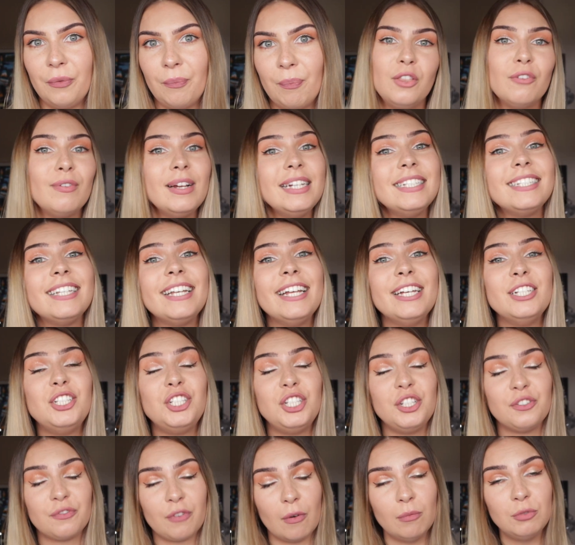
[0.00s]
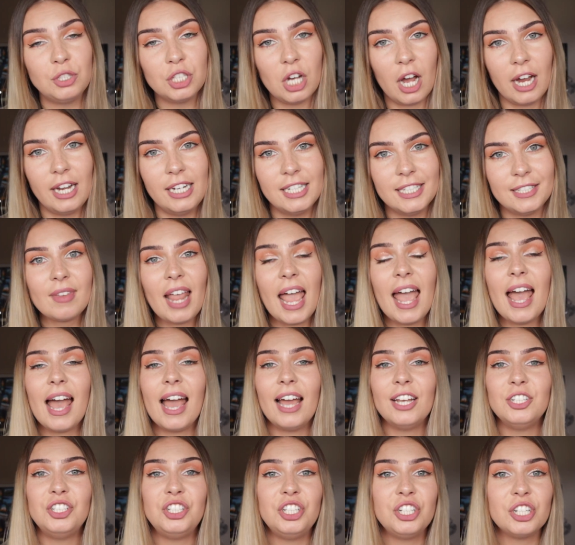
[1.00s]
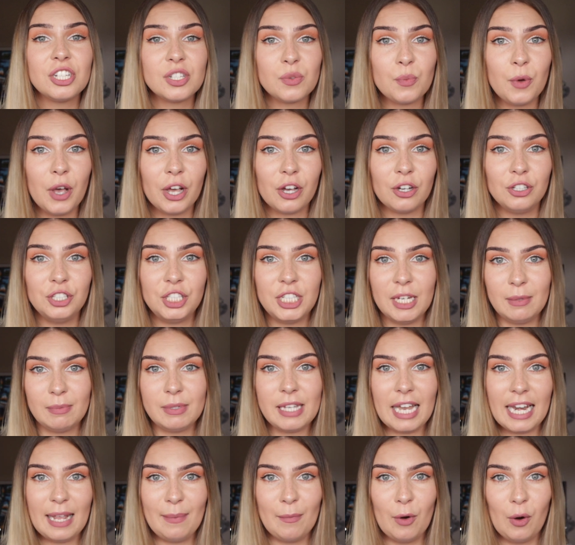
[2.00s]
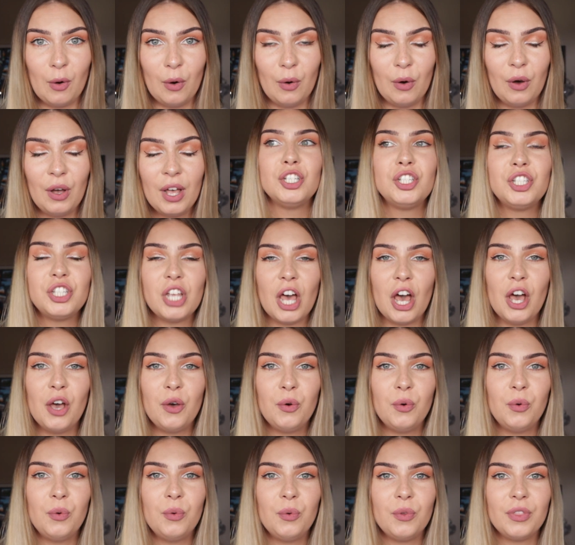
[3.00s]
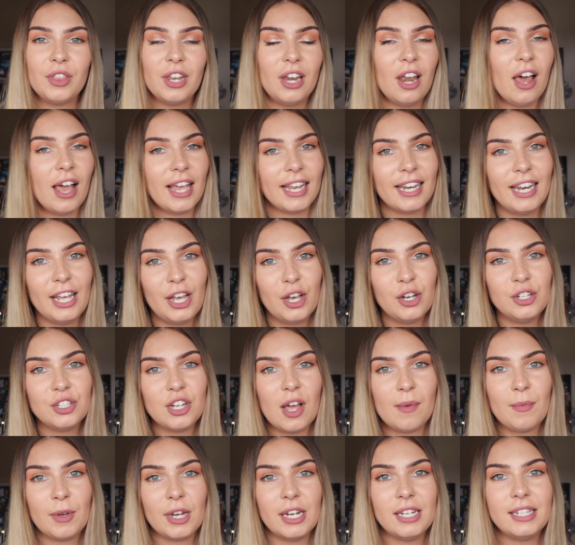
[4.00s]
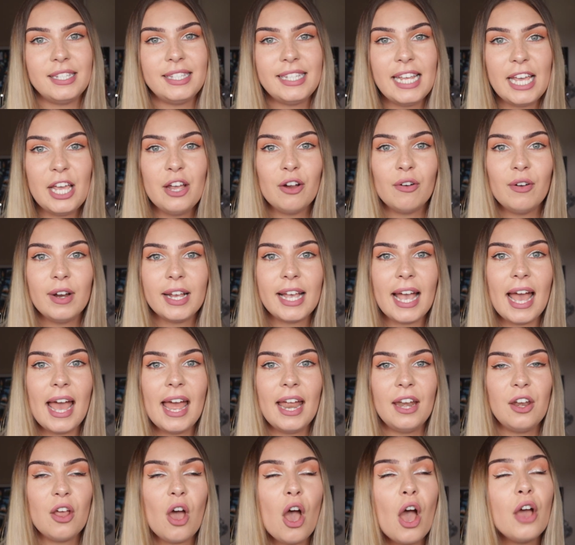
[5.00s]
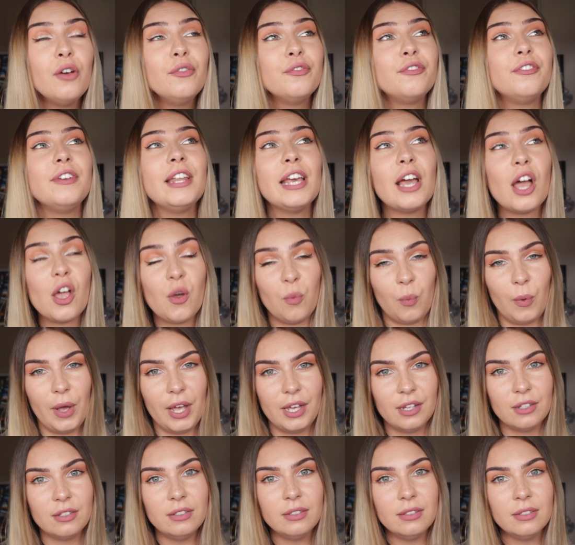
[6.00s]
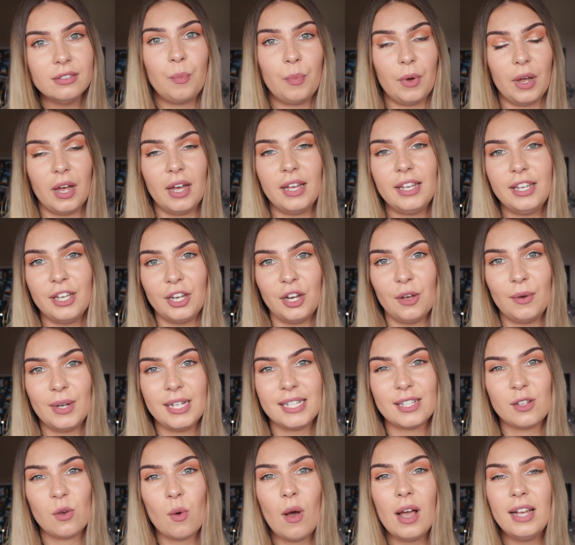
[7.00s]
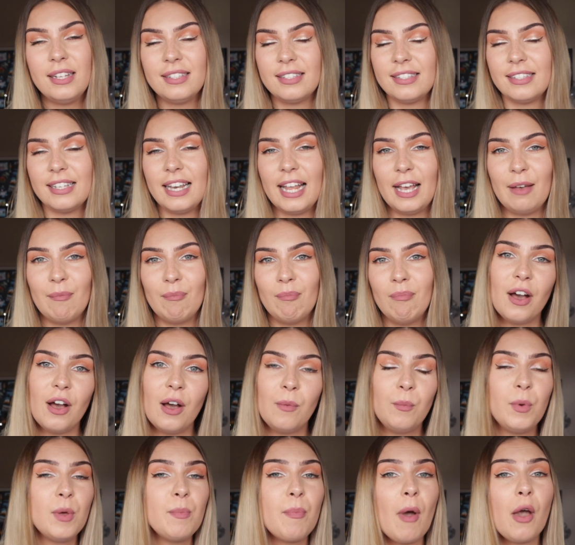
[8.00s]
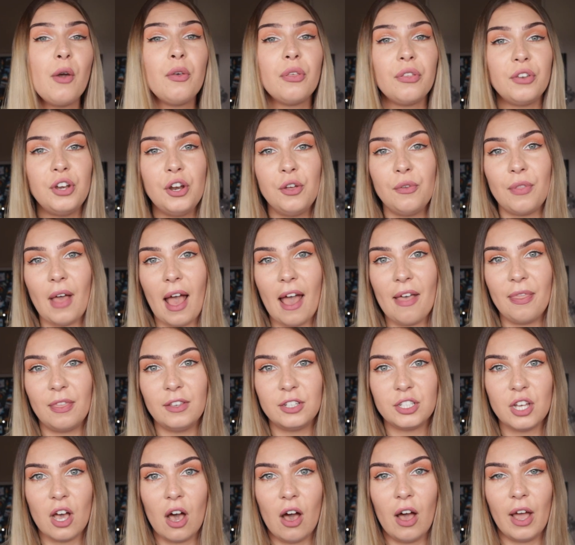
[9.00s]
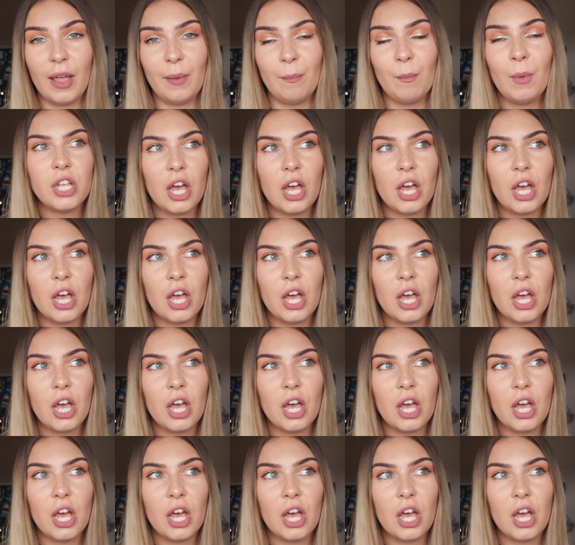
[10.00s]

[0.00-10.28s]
The reason is she's from China and she doesn't work on ships anymore, so the likelihood I'm going to see her again, hopefully I will, but you know, it's quite slim, and we both knew that at the time.